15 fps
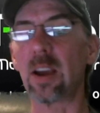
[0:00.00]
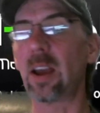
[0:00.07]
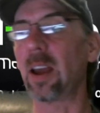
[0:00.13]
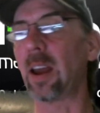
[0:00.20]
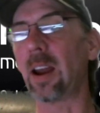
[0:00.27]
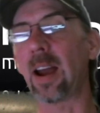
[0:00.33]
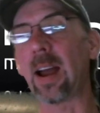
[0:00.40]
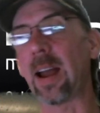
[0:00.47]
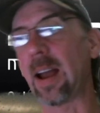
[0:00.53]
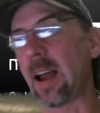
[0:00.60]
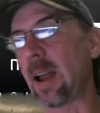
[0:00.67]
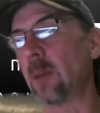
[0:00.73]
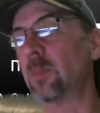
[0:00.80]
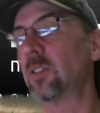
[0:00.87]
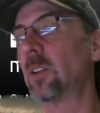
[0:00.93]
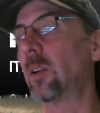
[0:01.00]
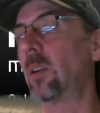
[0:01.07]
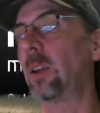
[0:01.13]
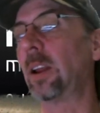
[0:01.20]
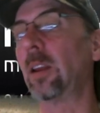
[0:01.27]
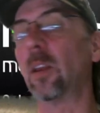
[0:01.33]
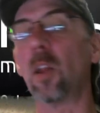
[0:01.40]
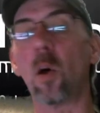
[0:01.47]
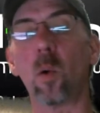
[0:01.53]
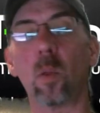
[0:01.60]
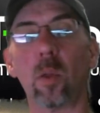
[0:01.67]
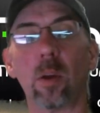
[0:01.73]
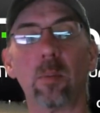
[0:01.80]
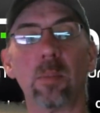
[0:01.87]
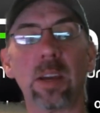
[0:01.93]
and I absolutely
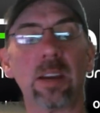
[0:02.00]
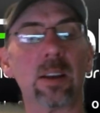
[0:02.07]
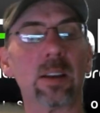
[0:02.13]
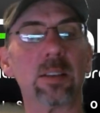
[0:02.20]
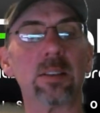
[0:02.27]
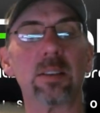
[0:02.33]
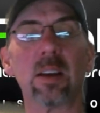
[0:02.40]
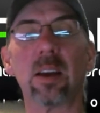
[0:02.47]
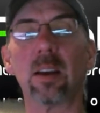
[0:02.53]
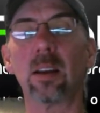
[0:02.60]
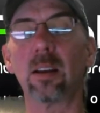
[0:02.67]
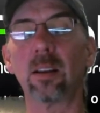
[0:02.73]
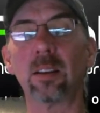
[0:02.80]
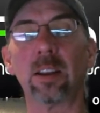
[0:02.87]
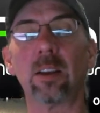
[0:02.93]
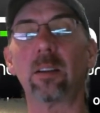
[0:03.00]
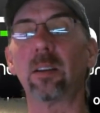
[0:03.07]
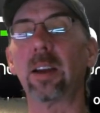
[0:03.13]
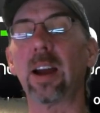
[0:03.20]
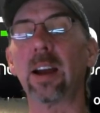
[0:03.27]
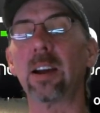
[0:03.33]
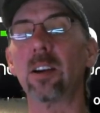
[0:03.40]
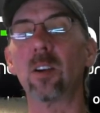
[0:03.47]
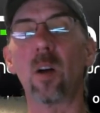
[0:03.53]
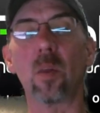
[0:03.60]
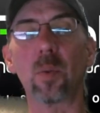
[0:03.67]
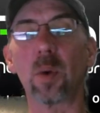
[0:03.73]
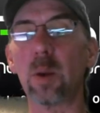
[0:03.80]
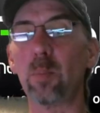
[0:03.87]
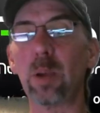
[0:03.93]
loathe it because literally I can call
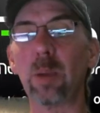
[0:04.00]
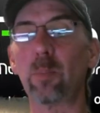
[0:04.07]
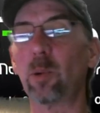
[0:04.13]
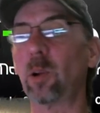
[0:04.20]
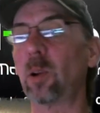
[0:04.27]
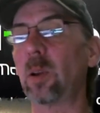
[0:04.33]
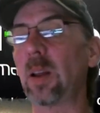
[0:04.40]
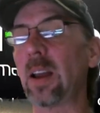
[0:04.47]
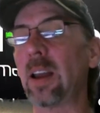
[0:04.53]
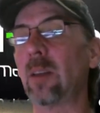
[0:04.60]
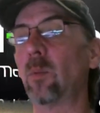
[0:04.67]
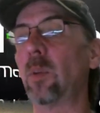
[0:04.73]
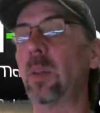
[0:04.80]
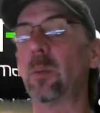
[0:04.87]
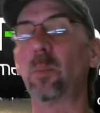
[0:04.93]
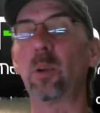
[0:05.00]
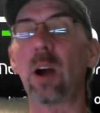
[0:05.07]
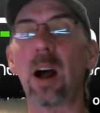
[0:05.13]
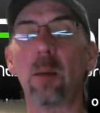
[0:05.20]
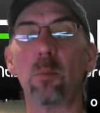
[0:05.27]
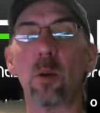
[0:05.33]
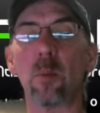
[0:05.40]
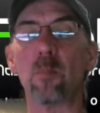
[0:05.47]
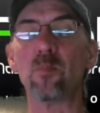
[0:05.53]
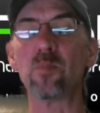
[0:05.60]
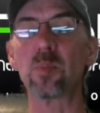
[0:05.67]
three people with a problem,